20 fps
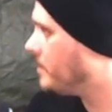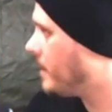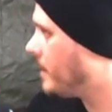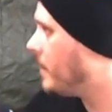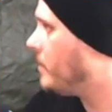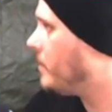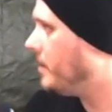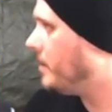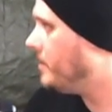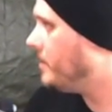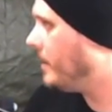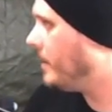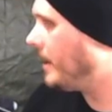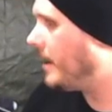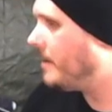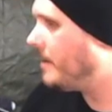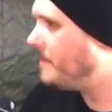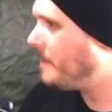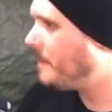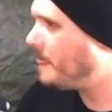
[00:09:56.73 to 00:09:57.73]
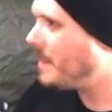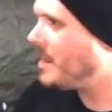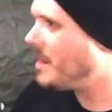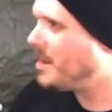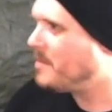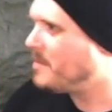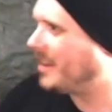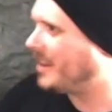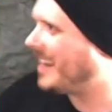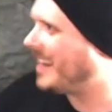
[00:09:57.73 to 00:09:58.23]
to mind while I'm doing it.
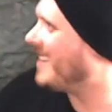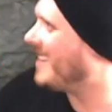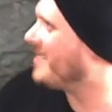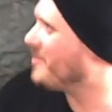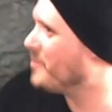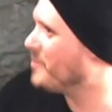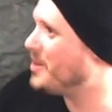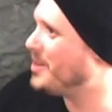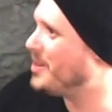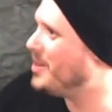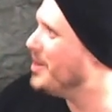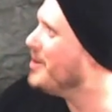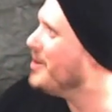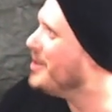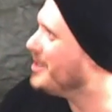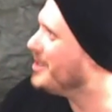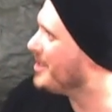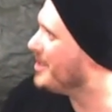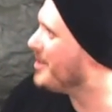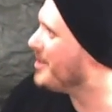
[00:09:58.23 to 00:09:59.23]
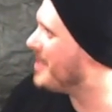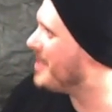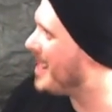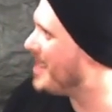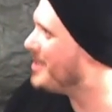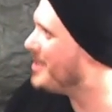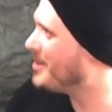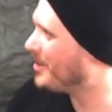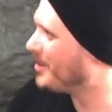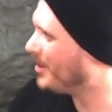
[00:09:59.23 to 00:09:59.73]
But like with you, it's so
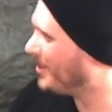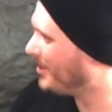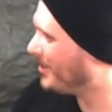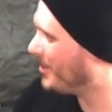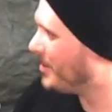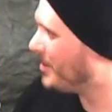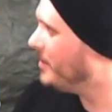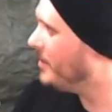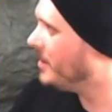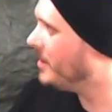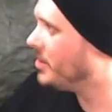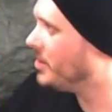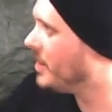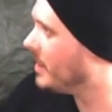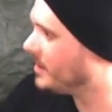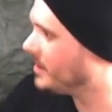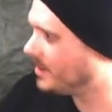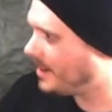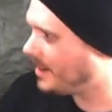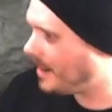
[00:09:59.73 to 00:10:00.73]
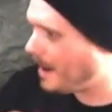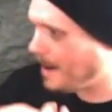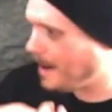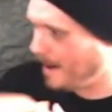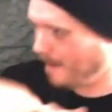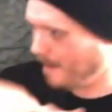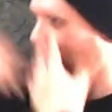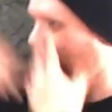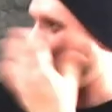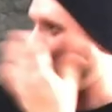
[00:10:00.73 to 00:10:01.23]
natural for you to just
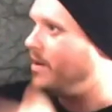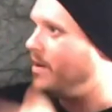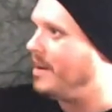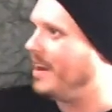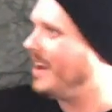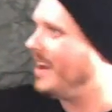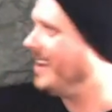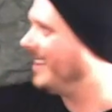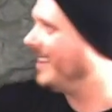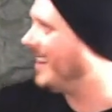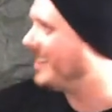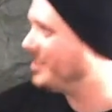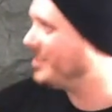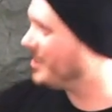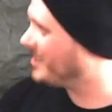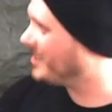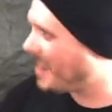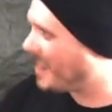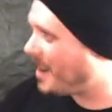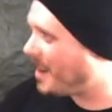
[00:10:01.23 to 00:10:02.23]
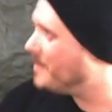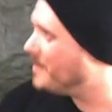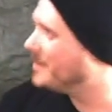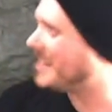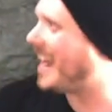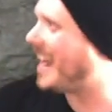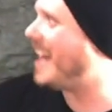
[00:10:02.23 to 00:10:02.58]
it like just comes